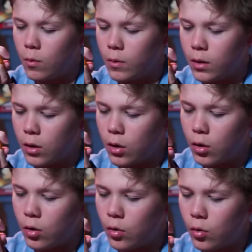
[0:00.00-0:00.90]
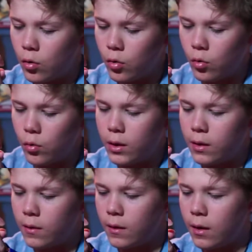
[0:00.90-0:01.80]
Will go
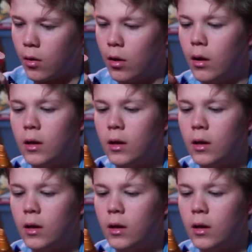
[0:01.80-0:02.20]
in there.